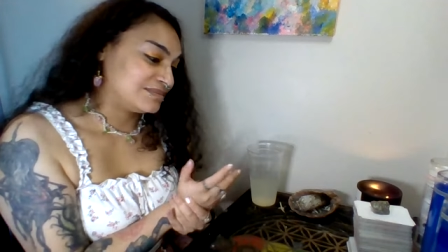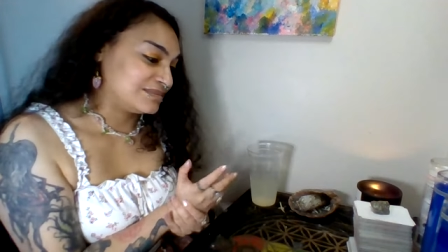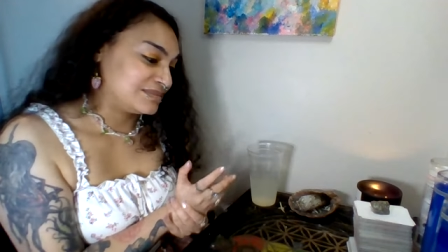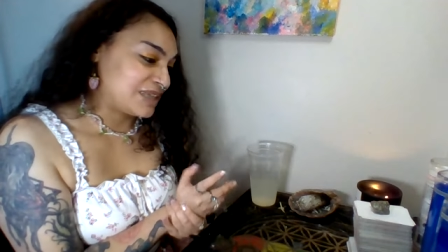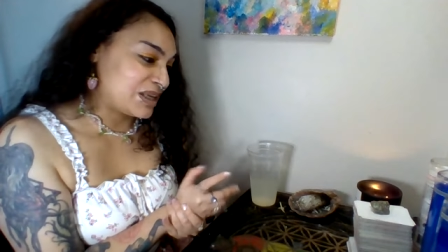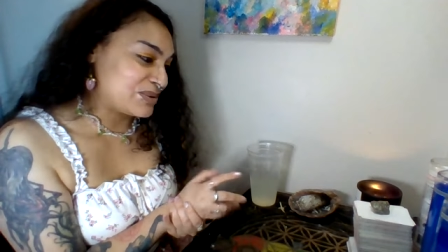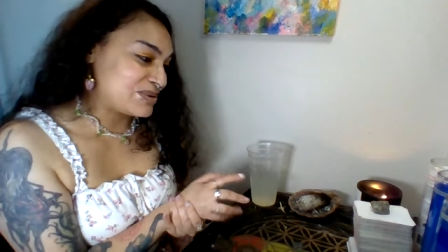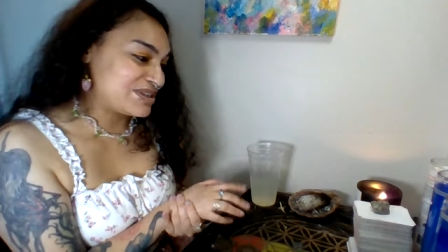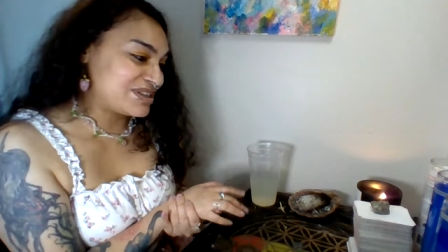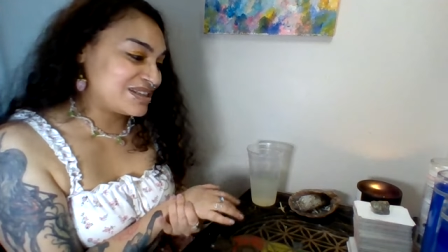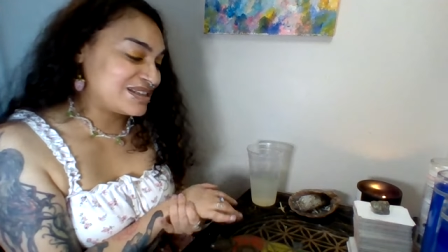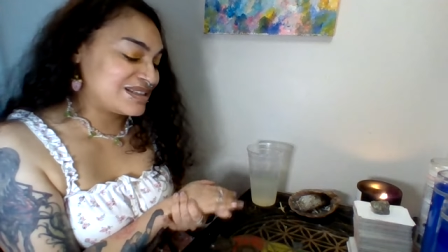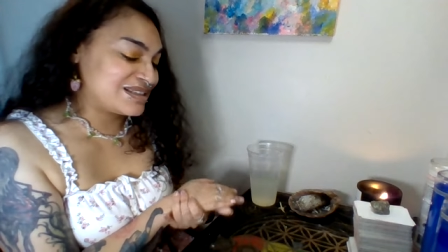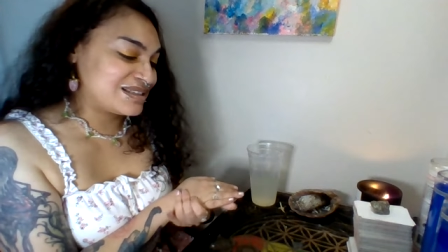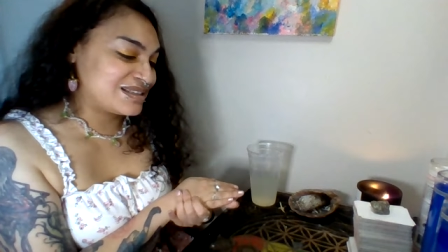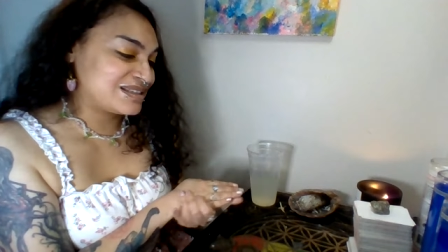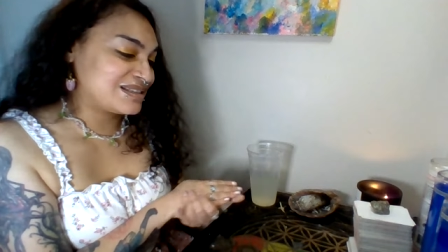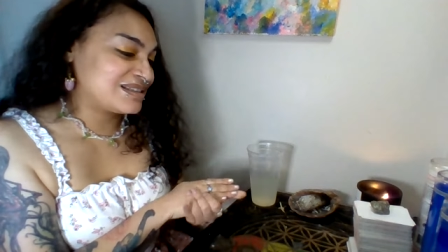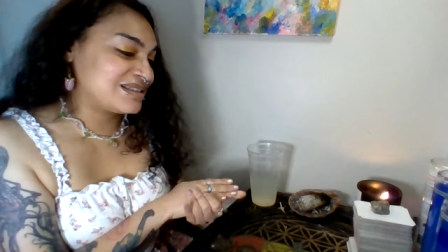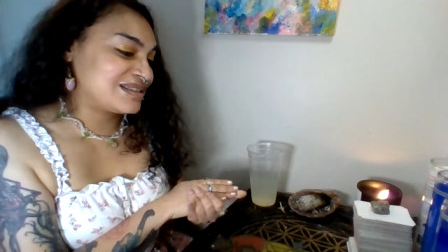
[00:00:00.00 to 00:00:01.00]
it was
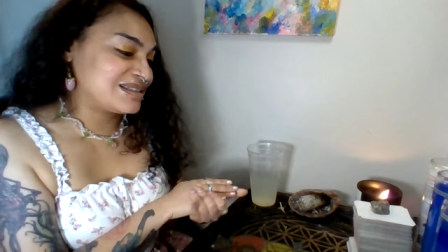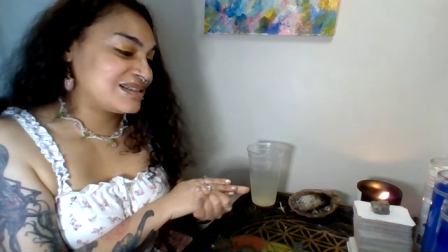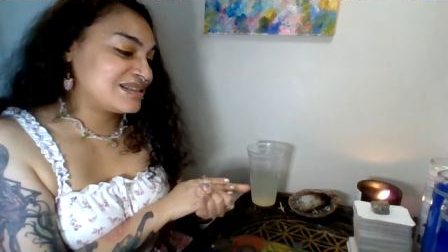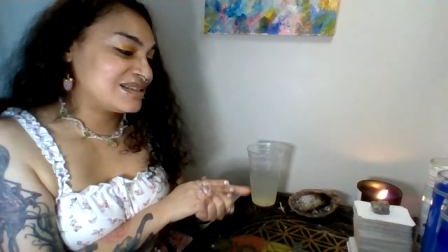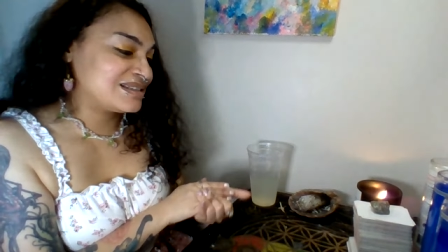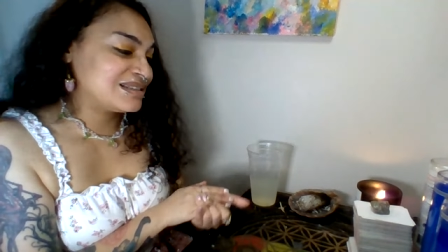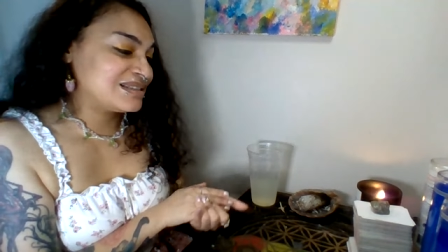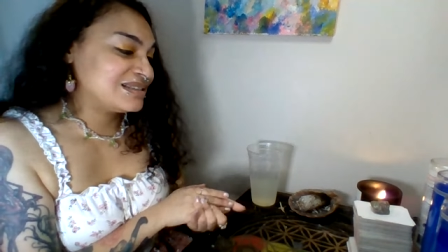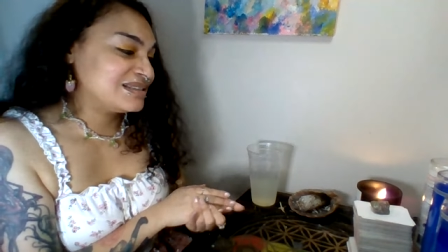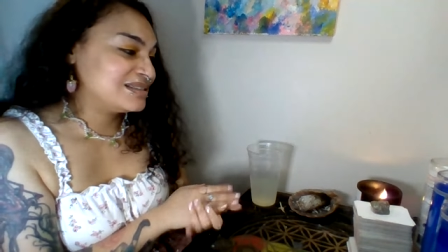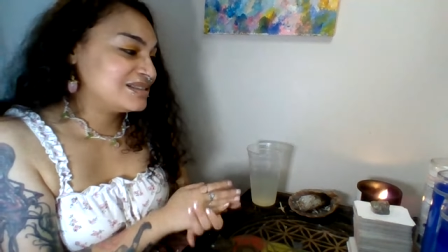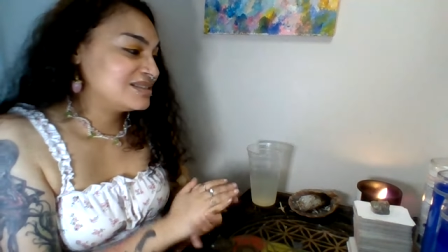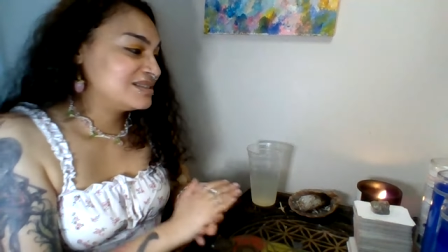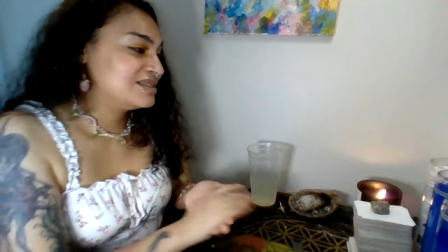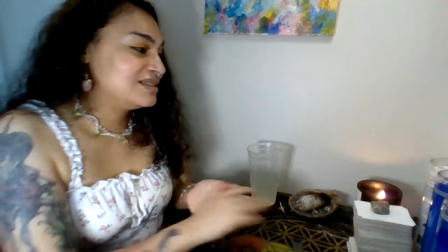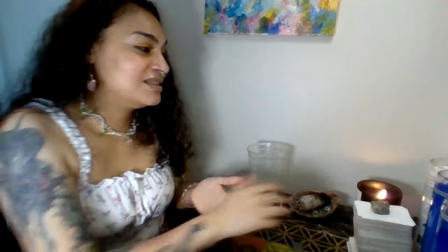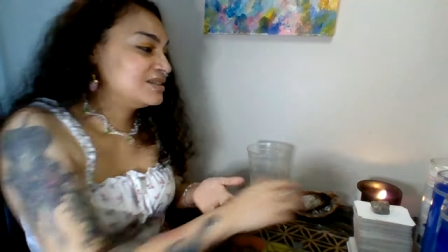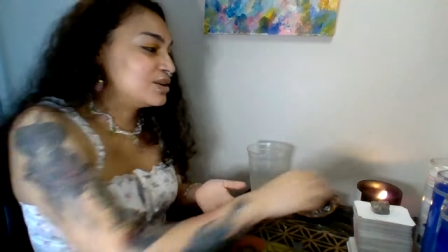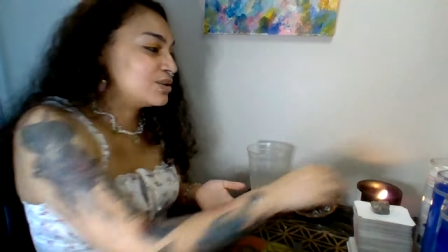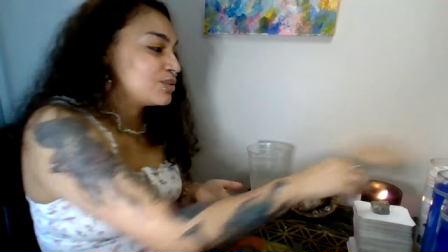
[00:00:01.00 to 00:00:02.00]
just
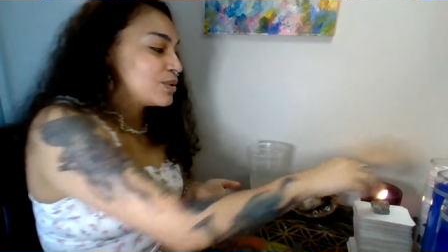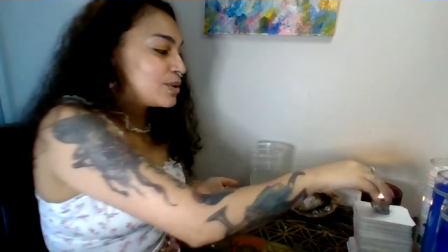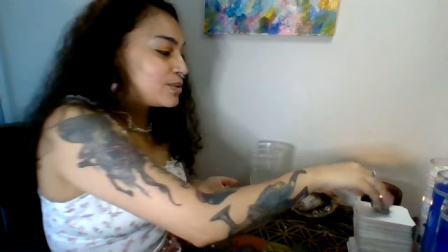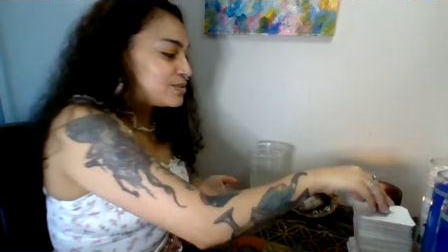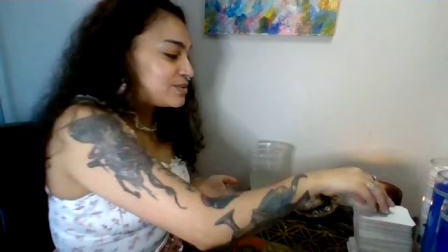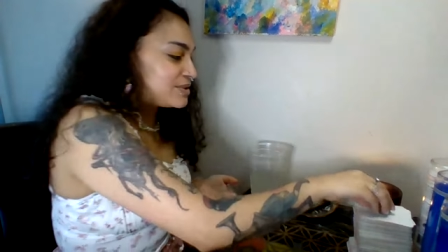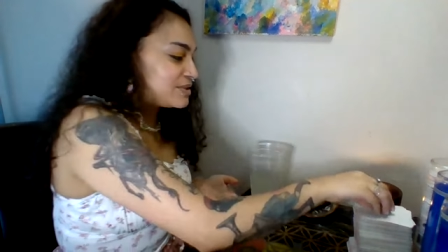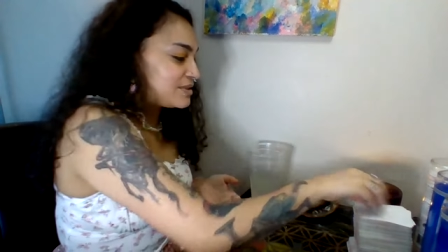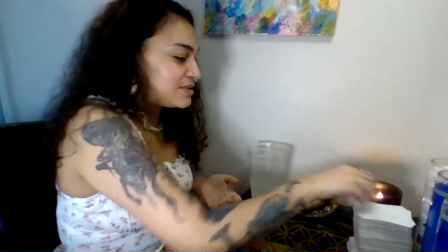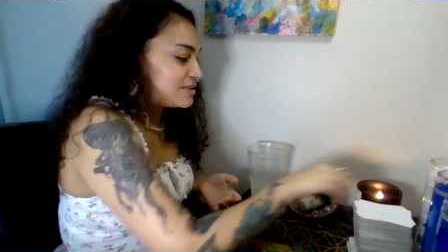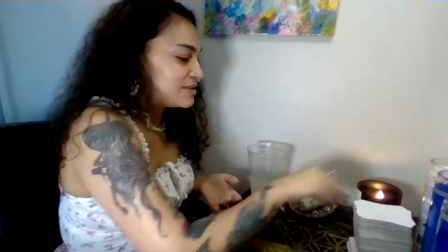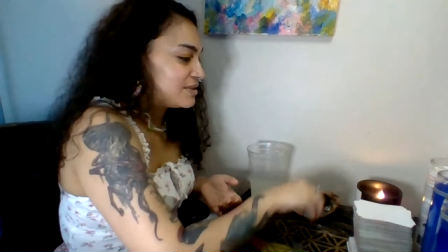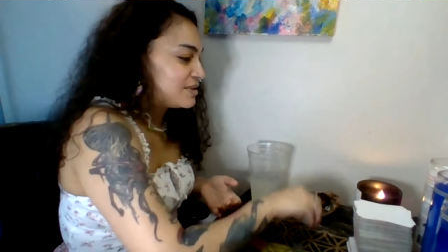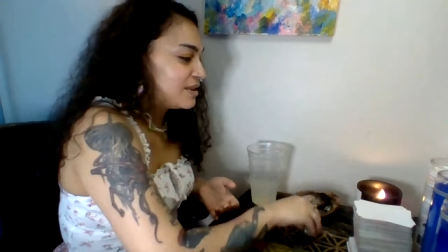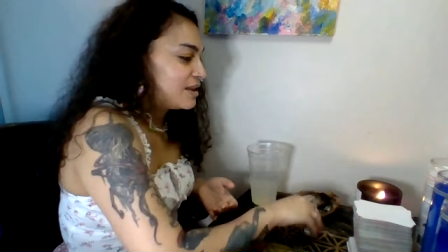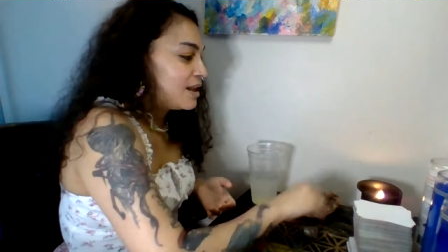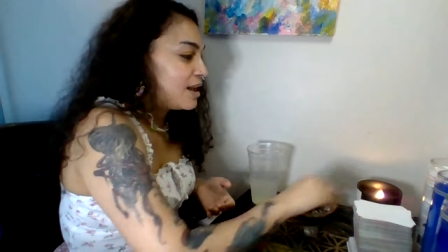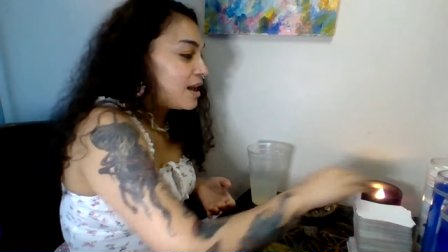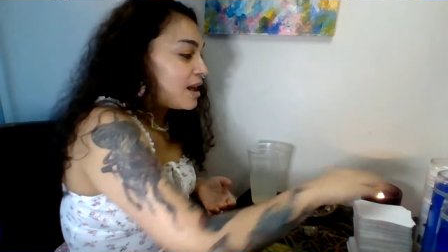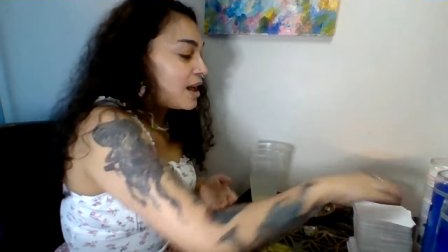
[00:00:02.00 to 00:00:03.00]
gross.
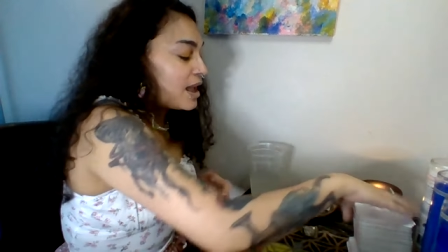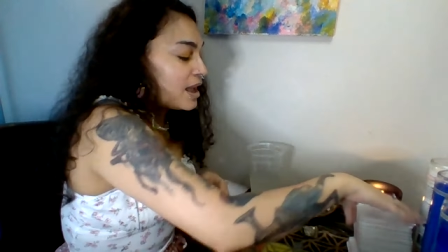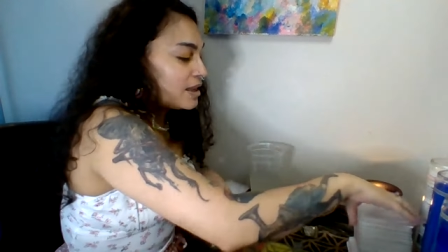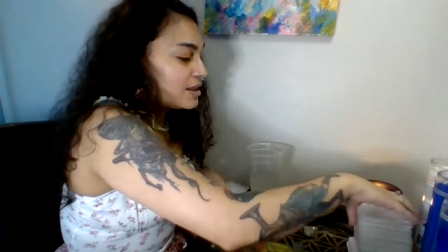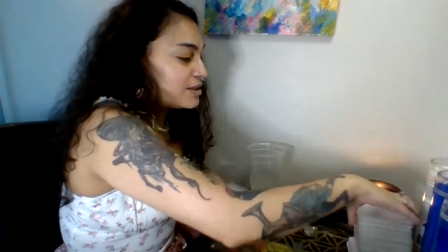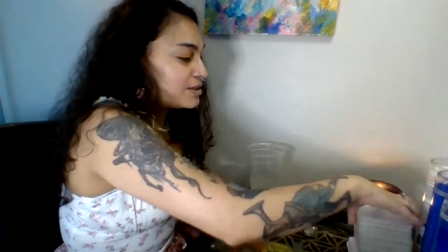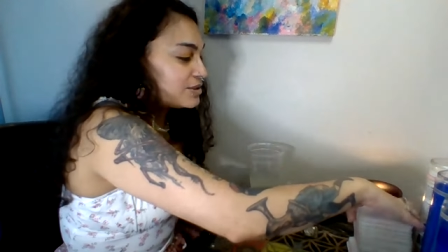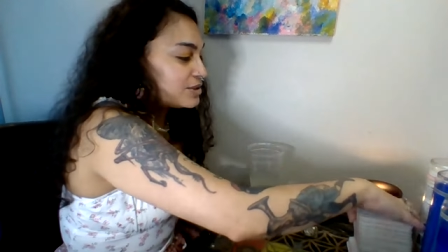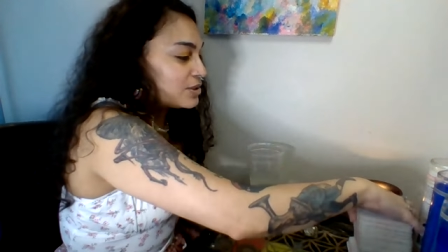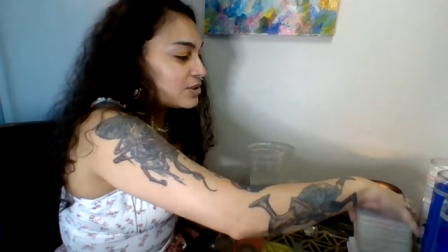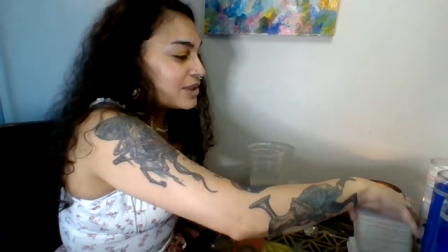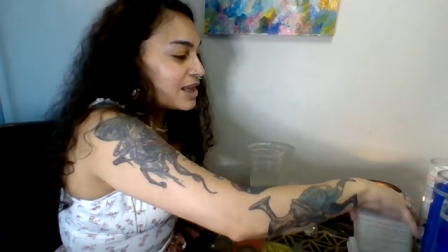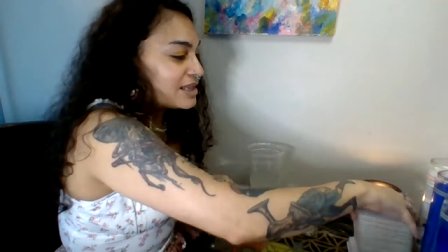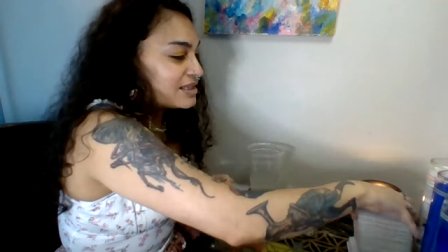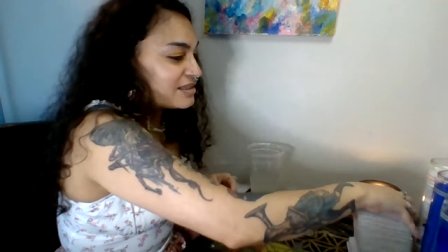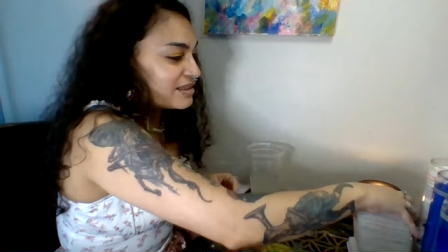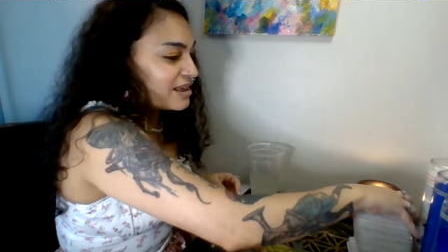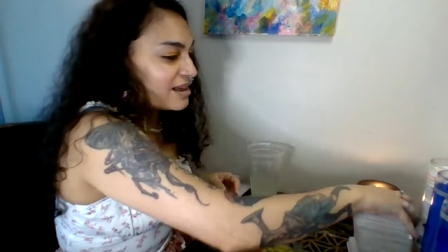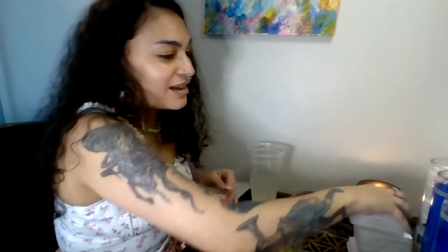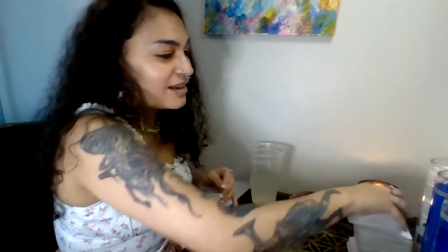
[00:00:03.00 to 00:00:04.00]
So
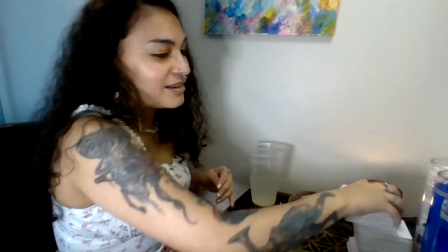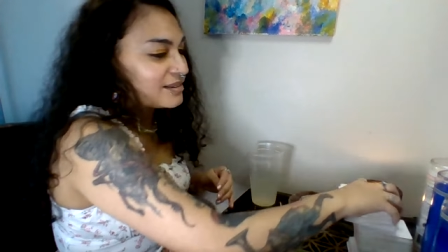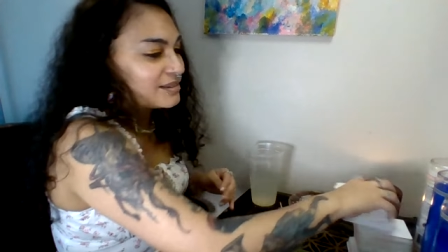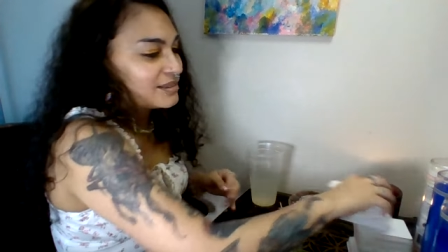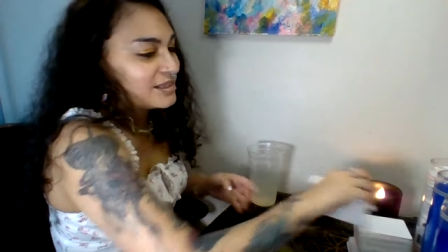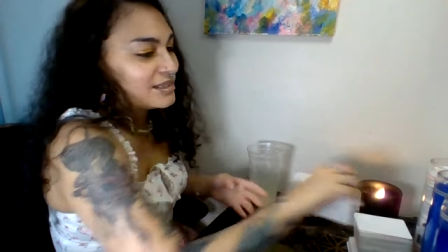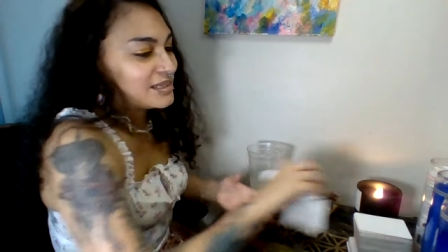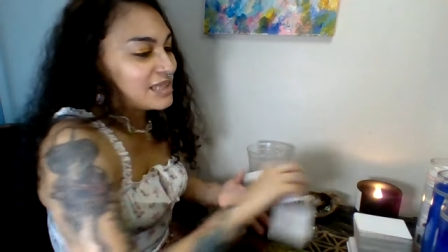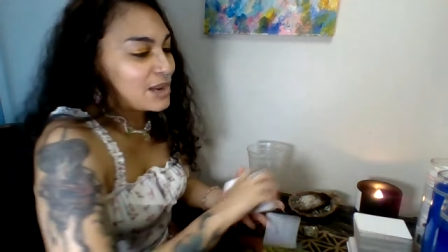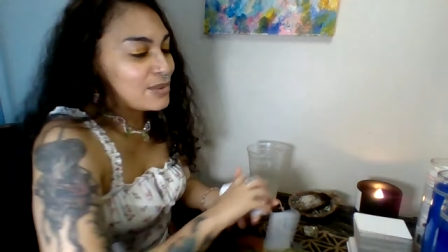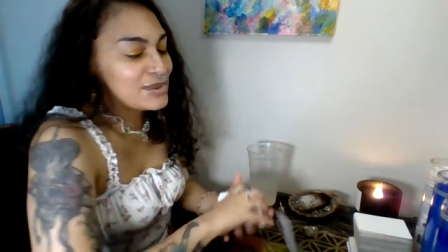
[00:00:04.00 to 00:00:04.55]
that's that. That